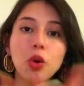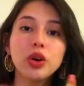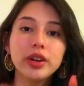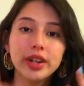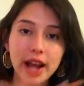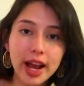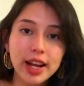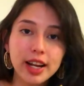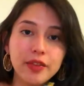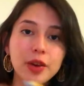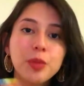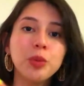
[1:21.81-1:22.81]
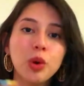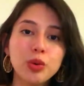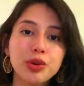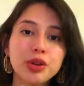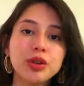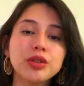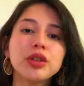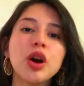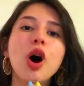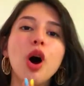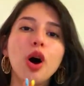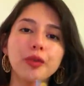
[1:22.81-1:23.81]
or negative emotions
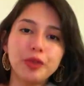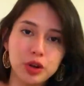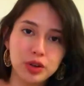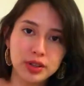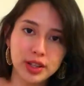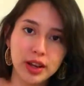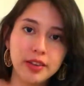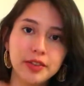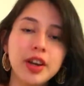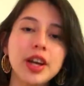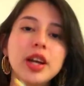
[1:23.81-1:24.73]
of yourself.